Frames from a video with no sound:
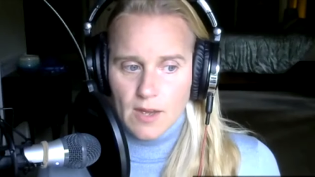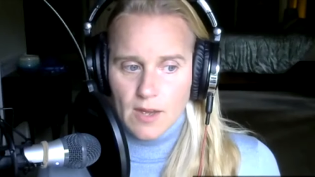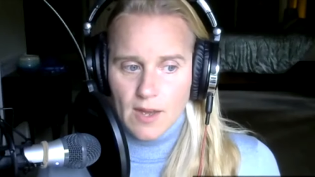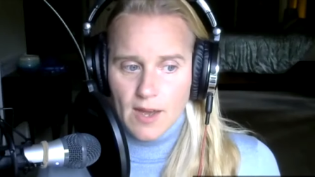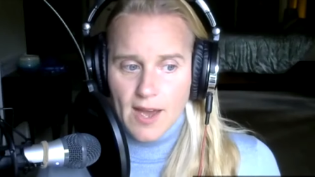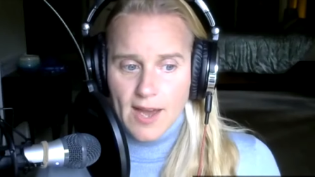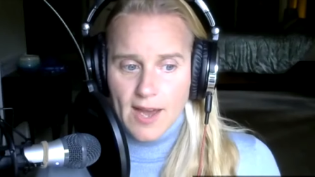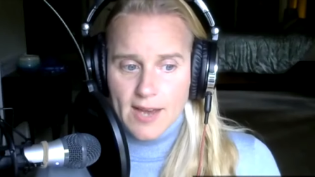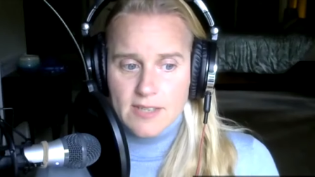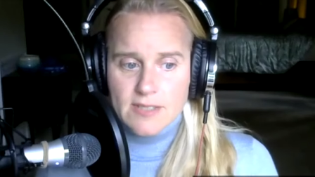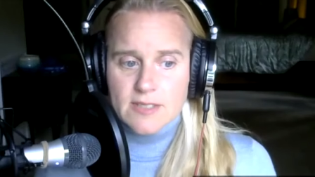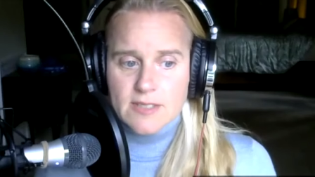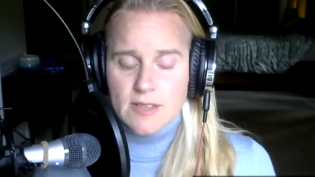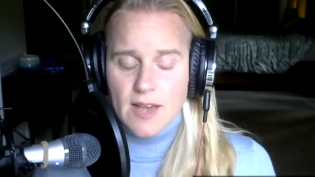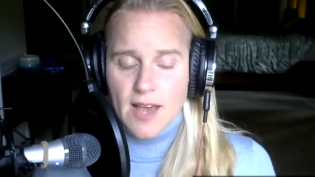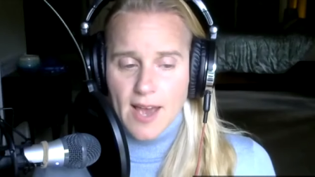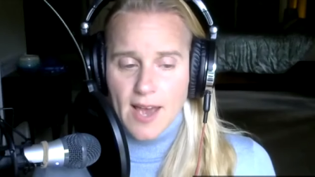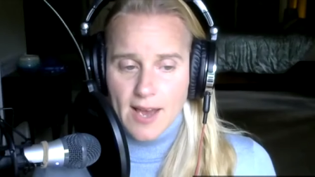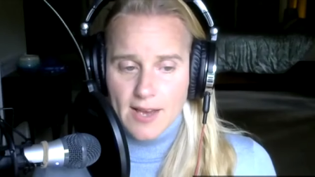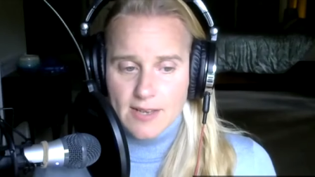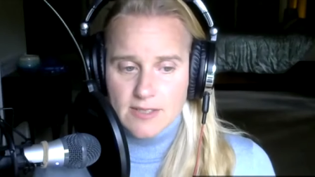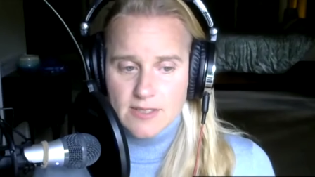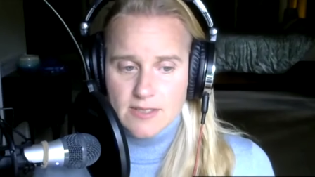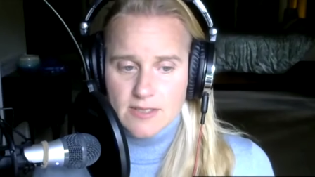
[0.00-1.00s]
As
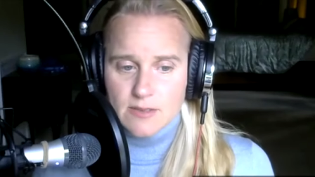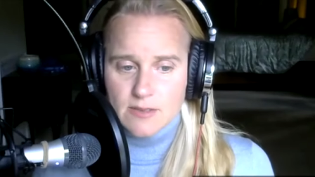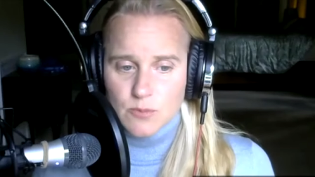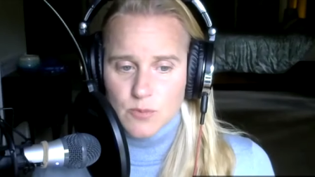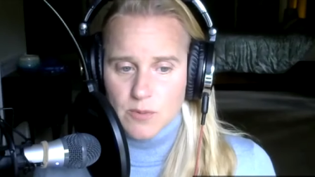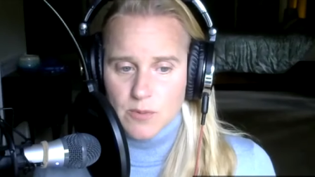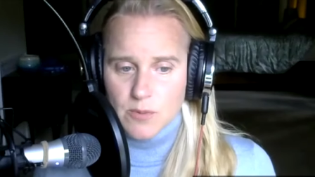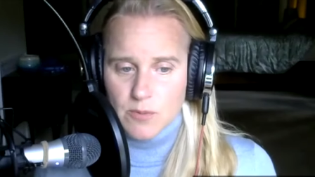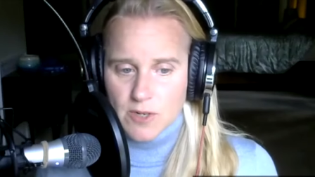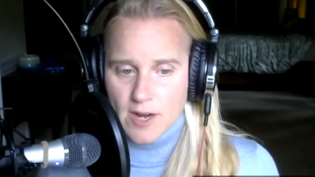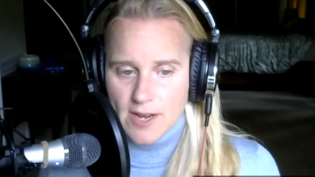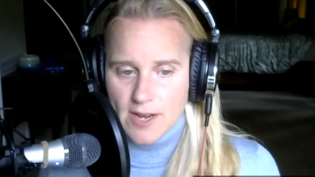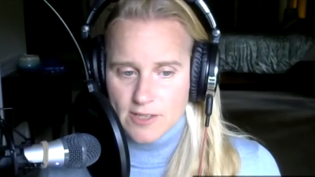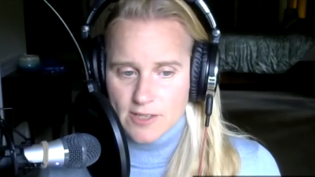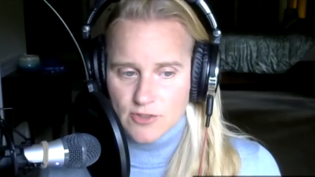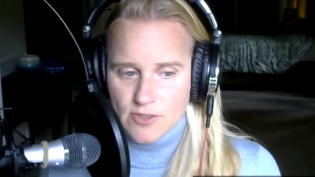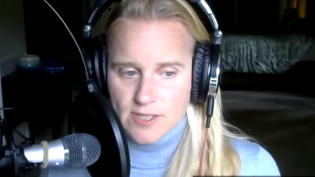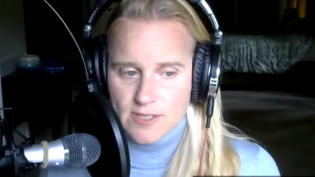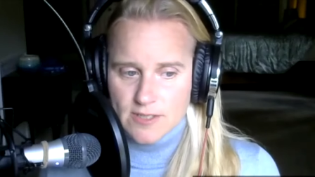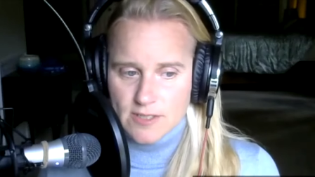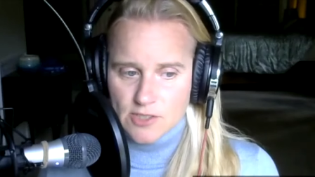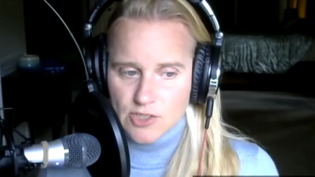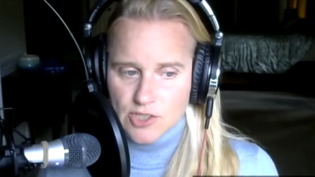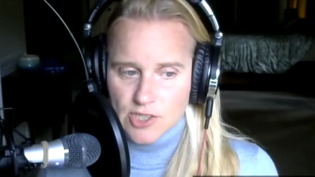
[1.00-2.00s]
as we were kind of
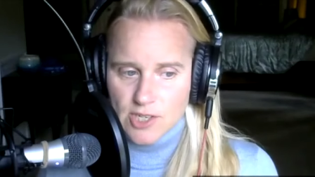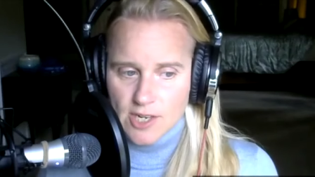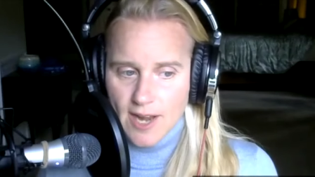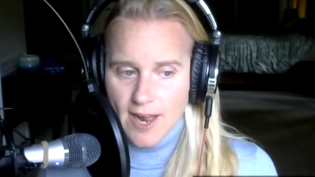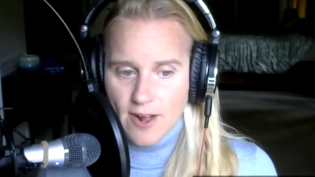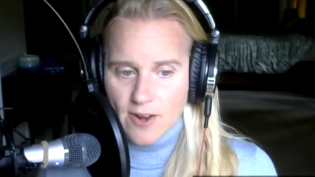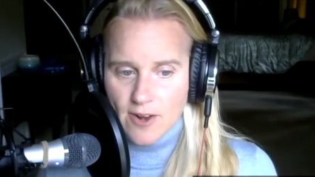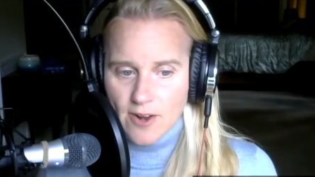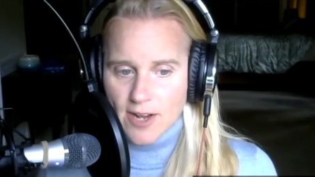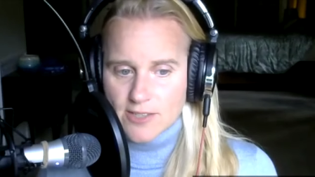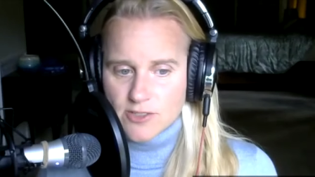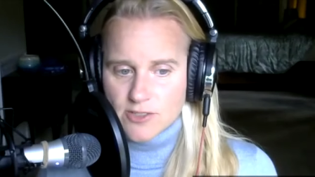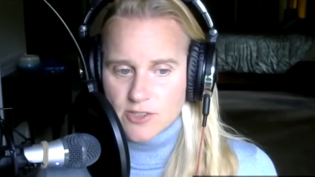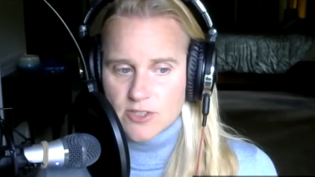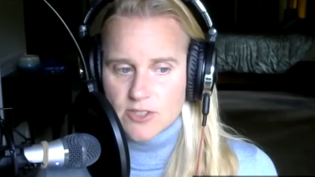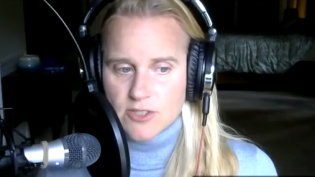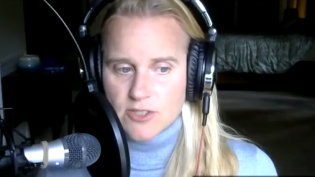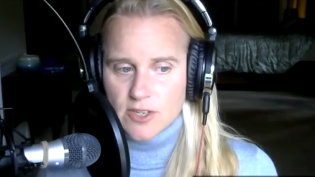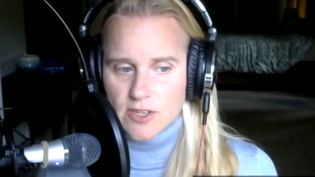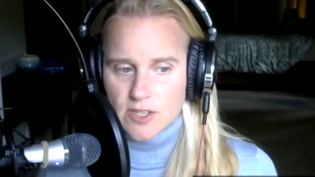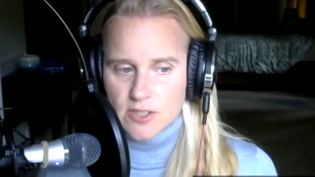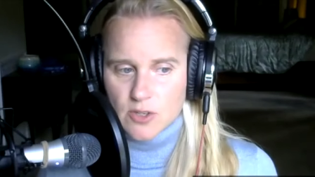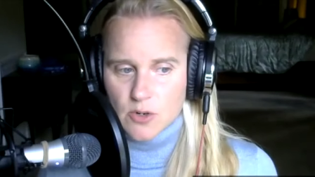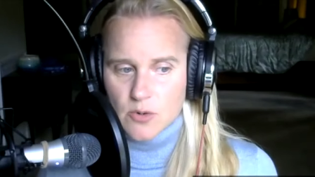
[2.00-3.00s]
transitioning out, I just
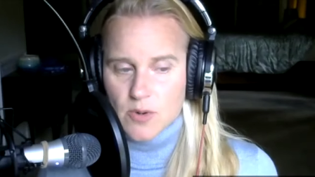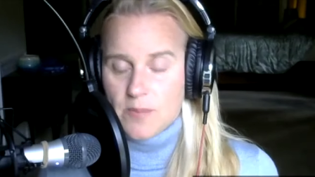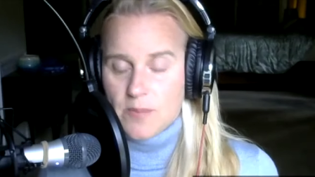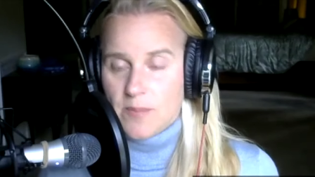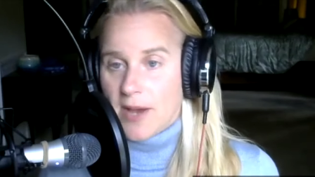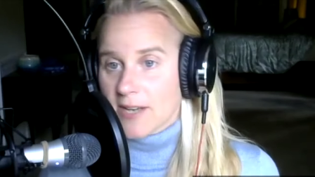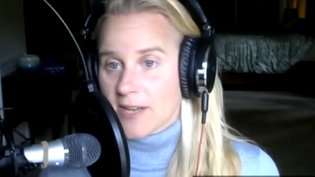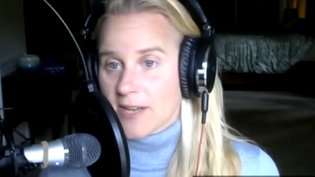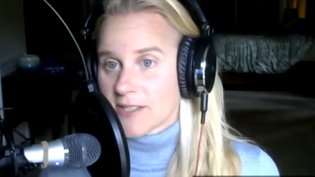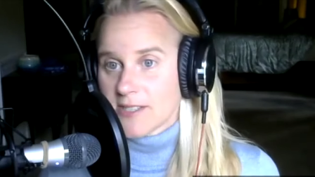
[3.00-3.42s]
started going back to